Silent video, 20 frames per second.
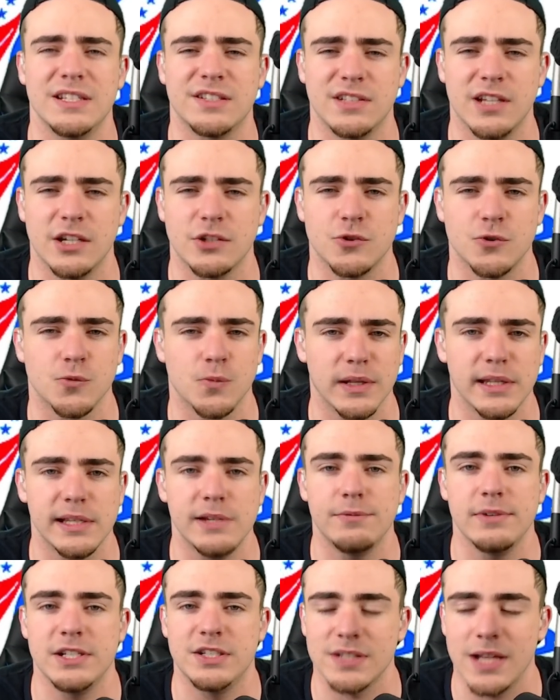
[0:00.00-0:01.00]
Sixers really
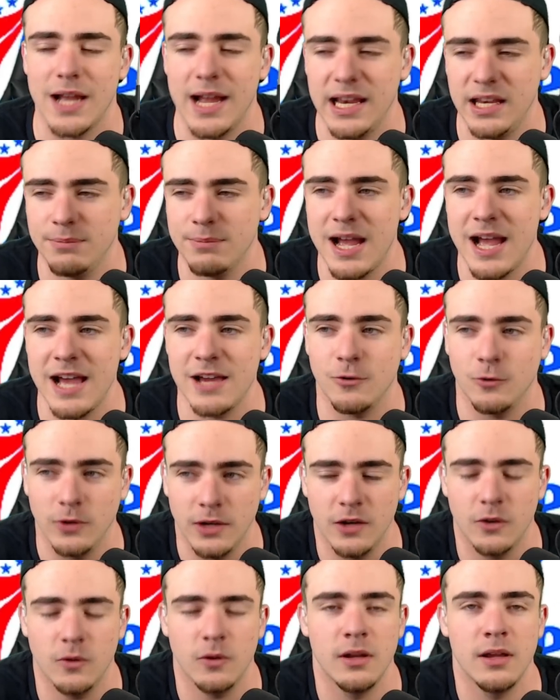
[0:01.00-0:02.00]
re-sign him? I don't
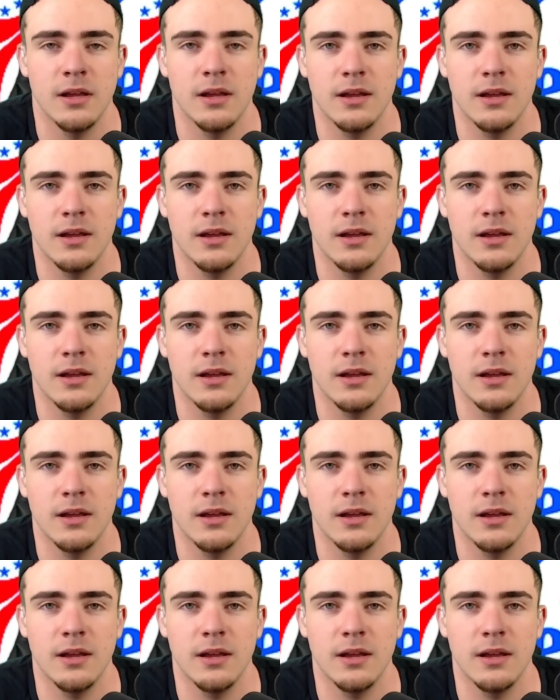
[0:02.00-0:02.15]
know.